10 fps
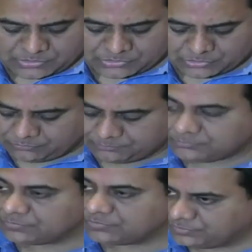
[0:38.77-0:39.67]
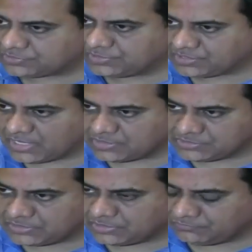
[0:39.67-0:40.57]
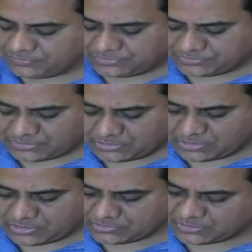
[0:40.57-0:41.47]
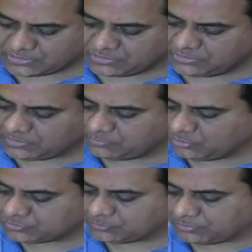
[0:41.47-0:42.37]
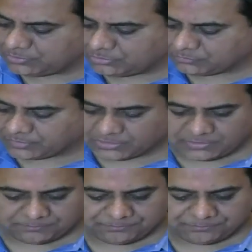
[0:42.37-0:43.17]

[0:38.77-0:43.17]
So firstly, thank JLL for this, and secondly, let me also point out quickly,